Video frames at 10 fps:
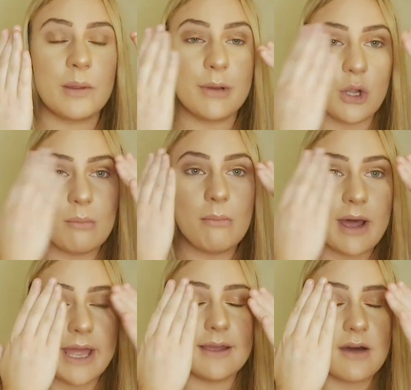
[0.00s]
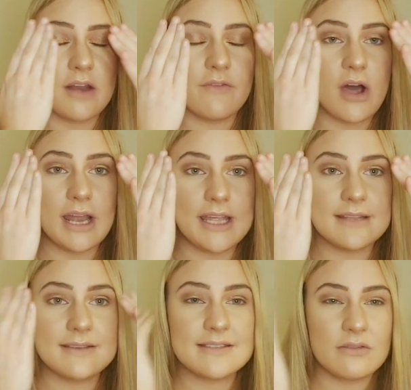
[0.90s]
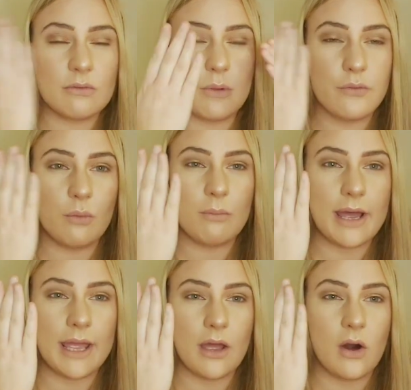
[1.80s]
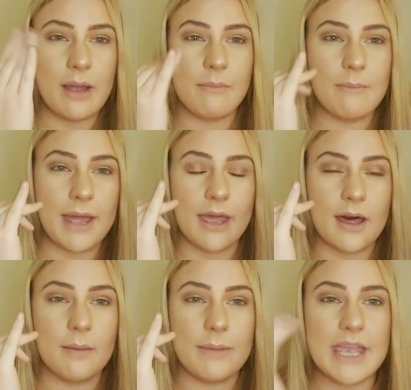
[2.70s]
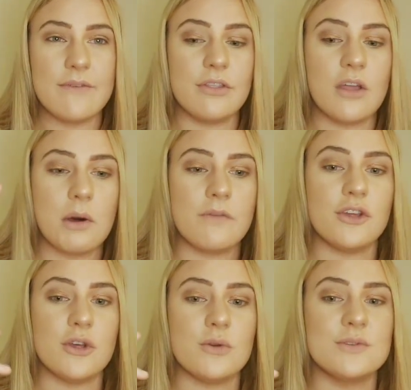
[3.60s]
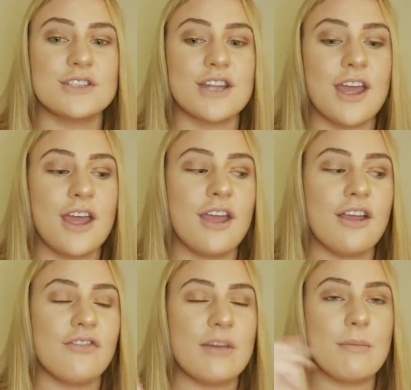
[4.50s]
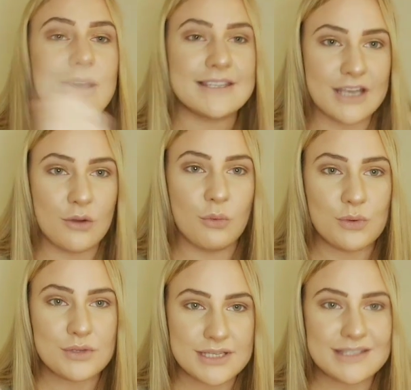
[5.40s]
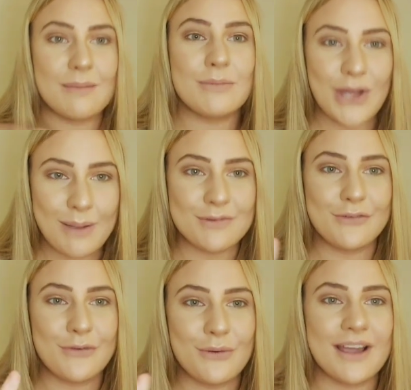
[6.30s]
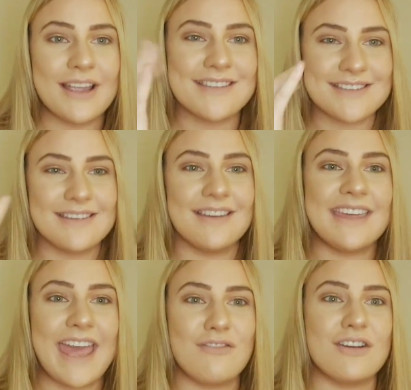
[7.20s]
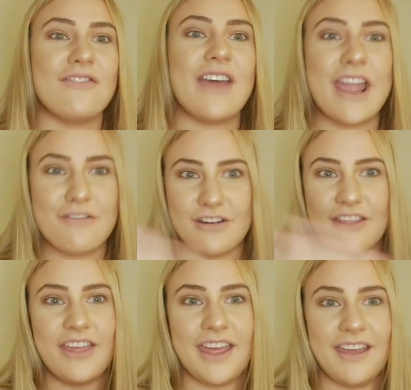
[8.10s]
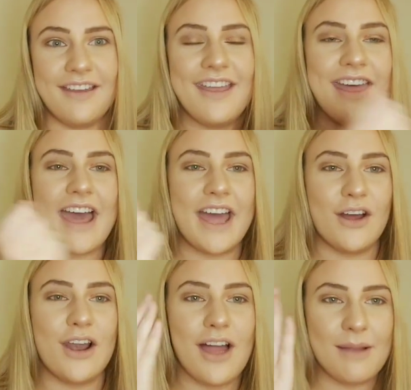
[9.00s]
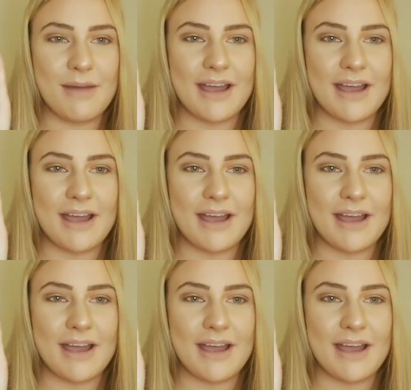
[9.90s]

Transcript: put it on my kind of eyelids to remove all my eye makeup, even though I've used the micellar water. Sometimes I feel like it doesn't get rid of everything, and I like